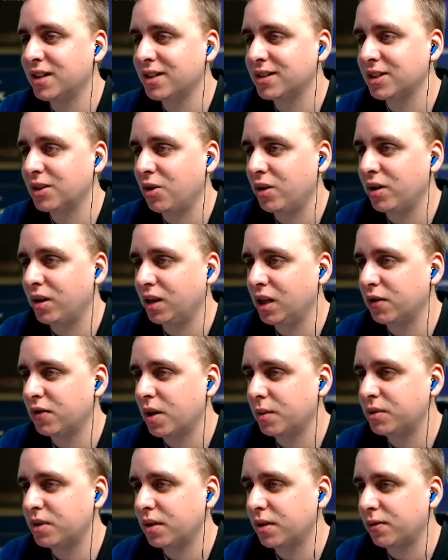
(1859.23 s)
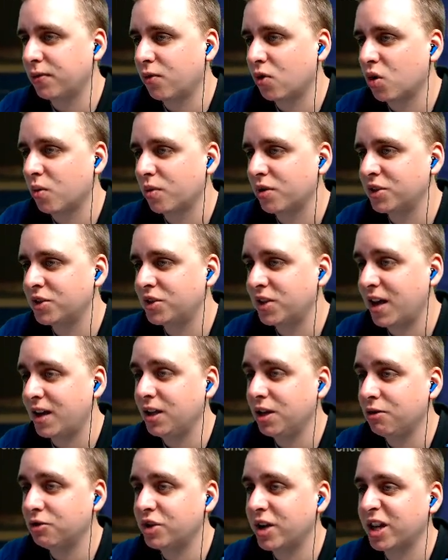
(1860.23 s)
that isn't going to live up to the former said
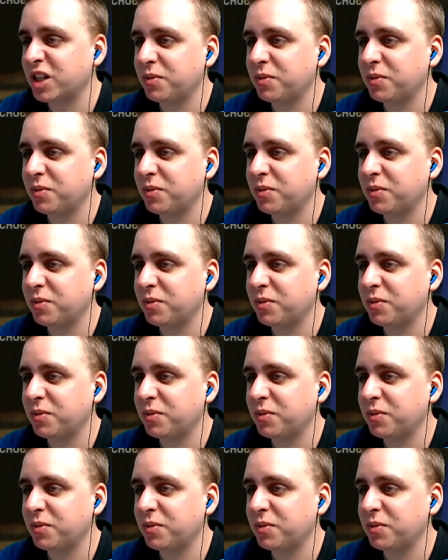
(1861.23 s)
huge